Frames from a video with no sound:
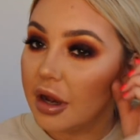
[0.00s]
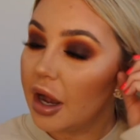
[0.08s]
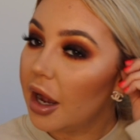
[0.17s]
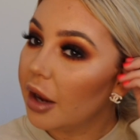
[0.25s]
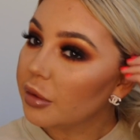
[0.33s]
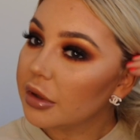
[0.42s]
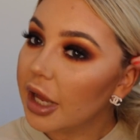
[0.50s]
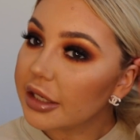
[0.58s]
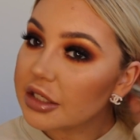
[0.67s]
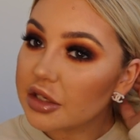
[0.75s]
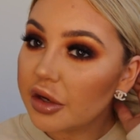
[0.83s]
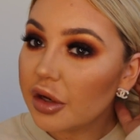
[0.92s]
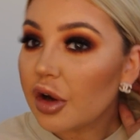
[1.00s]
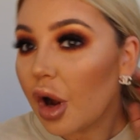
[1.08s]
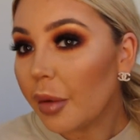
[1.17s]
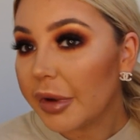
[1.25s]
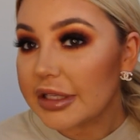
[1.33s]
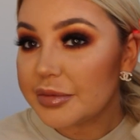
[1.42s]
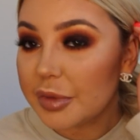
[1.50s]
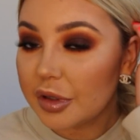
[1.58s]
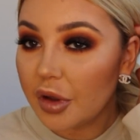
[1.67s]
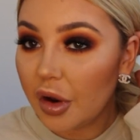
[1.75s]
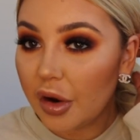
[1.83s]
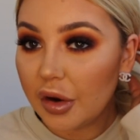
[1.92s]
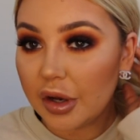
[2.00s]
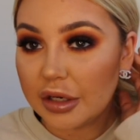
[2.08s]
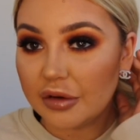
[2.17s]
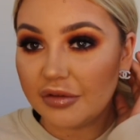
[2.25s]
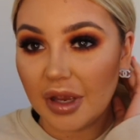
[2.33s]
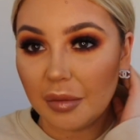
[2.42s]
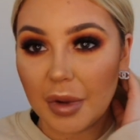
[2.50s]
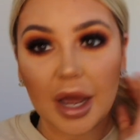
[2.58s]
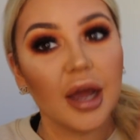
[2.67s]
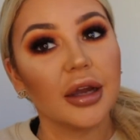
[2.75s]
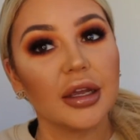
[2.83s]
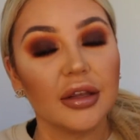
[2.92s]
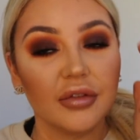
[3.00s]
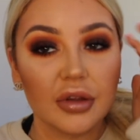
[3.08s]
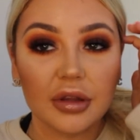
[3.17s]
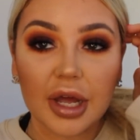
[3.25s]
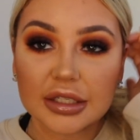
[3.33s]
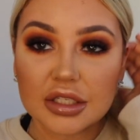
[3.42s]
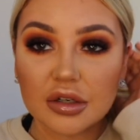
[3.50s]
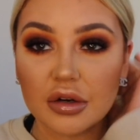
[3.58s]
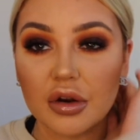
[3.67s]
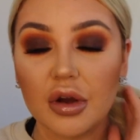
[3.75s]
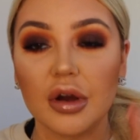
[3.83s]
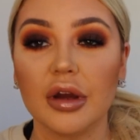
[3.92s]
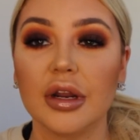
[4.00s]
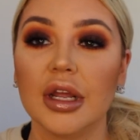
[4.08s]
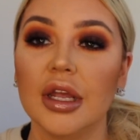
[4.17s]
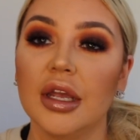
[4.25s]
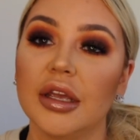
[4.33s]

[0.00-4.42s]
I would like to know your comments below and your feedback, if you liked it or not,